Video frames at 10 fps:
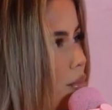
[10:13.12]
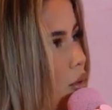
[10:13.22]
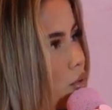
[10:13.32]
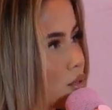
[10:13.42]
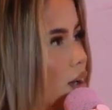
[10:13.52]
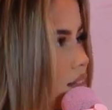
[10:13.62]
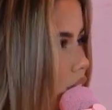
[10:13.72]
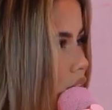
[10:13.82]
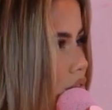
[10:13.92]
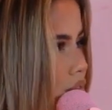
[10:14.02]
but also I
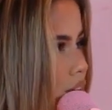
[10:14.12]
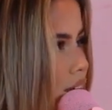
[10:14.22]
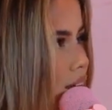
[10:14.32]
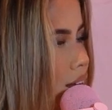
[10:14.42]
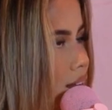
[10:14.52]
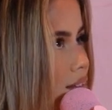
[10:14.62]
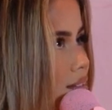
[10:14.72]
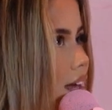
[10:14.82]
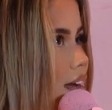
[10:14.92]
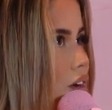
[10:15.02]
love
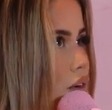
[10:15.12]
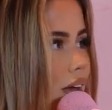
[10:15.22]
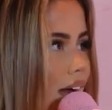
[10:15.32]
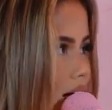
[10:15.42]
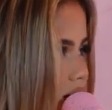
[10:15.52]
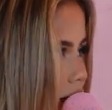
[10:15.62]
like going out